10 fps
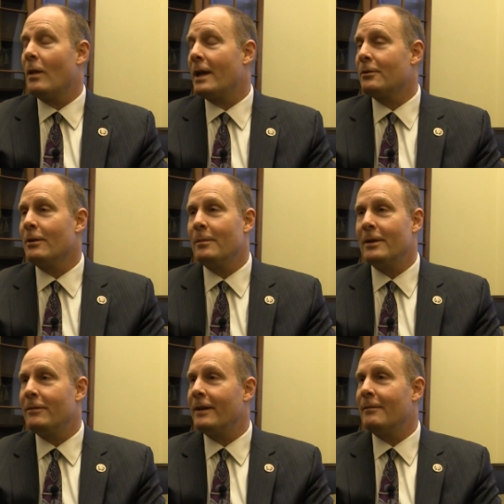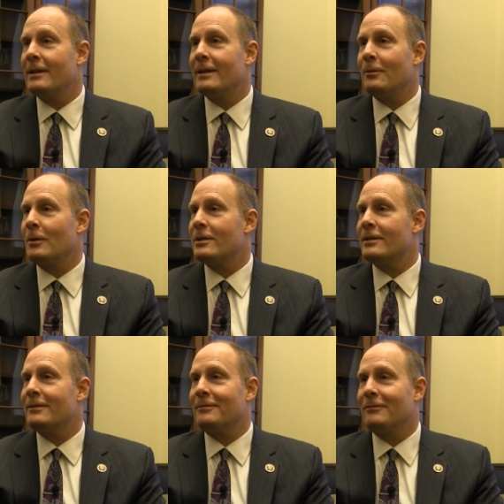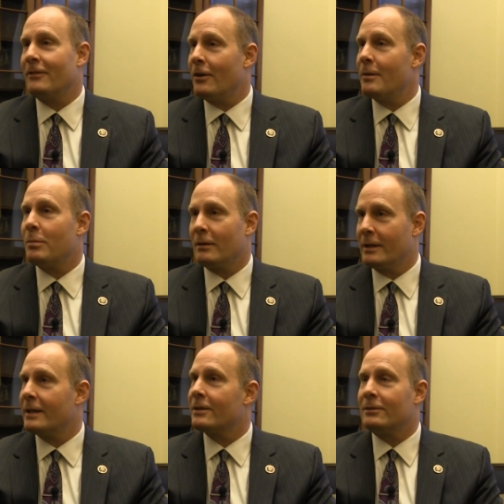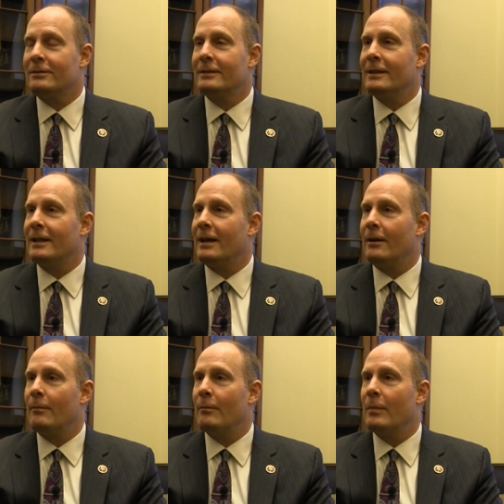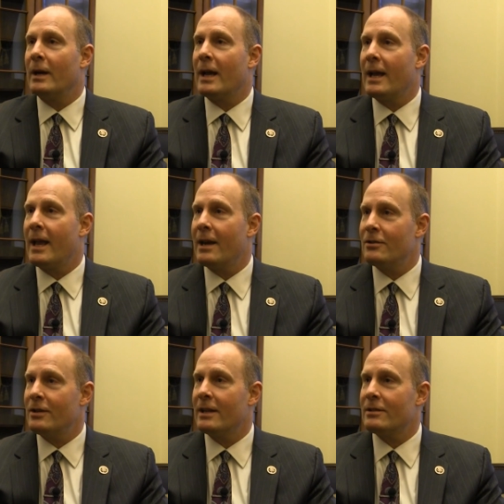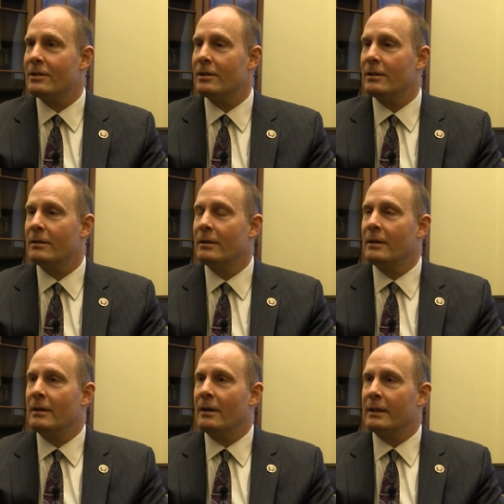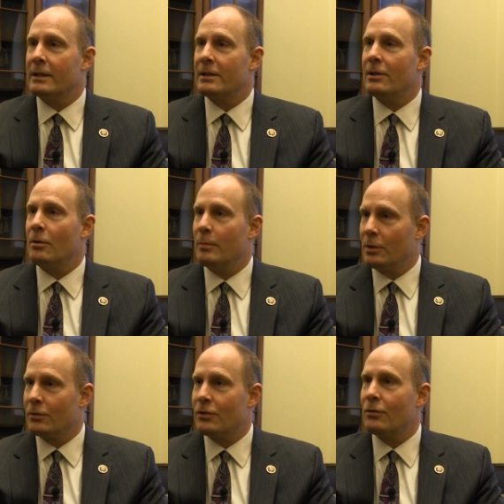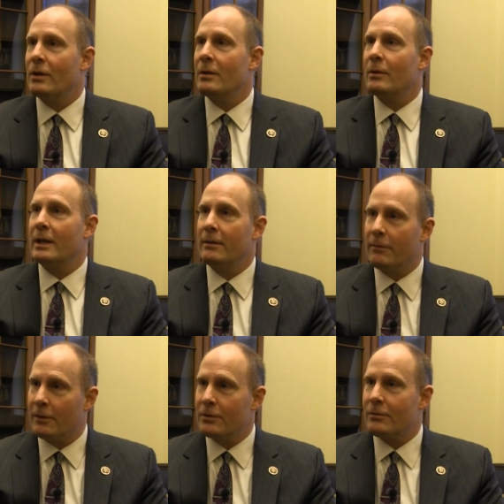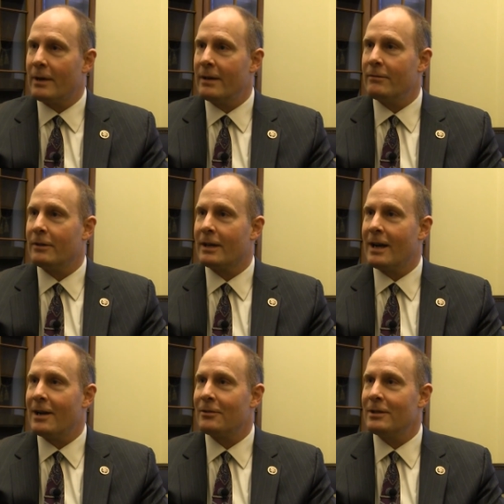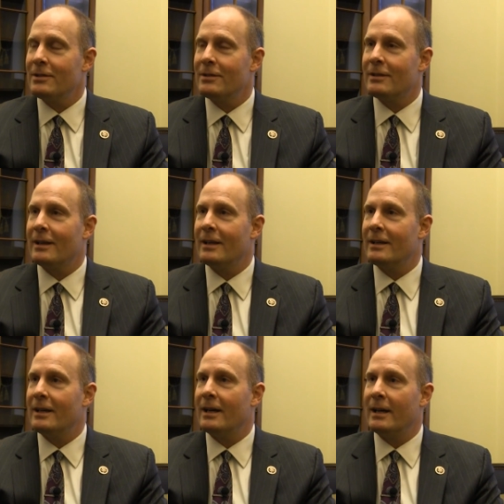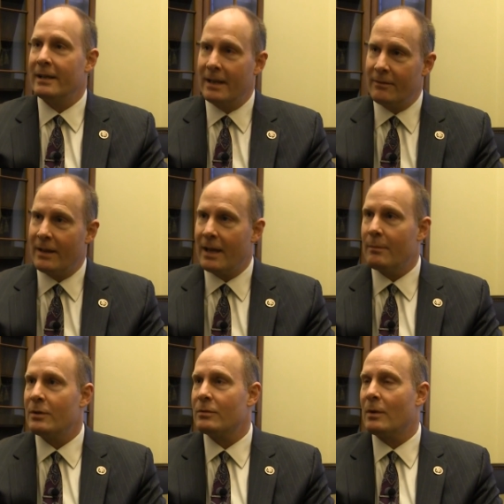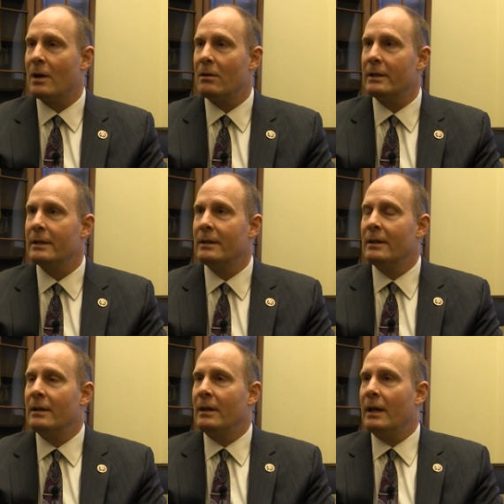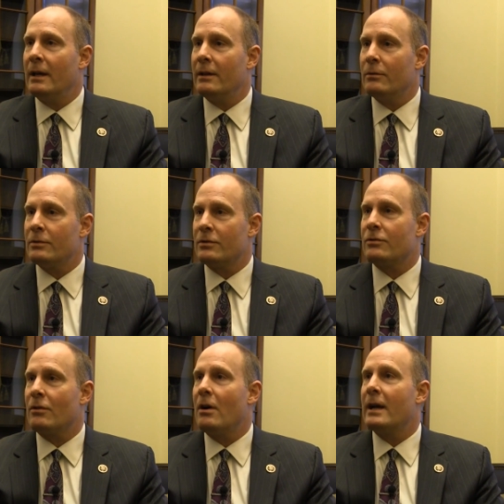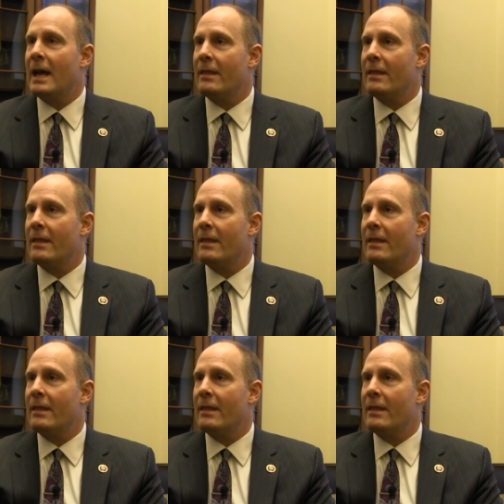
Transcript: Well, I grew up in a family that wasn't very political, um, but I had a chance to get to know Bill Schuette when he first ran for Congress, and uh, and Dave Camp as well, and and there was a strong